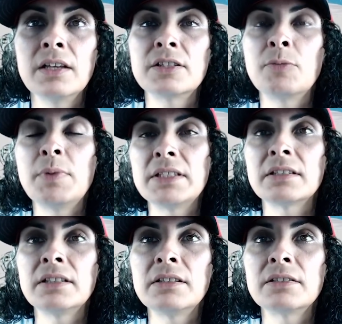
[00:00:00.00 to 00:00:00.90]
So
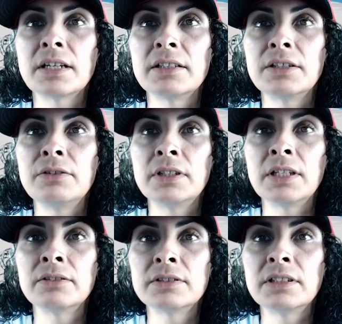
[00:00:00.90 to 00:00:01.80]
basically they're telling you that
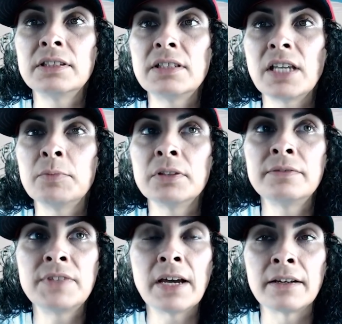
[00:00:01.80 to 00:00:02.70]
they looked at the table
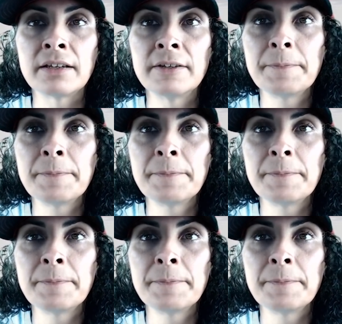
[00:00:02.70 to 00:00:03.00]
of data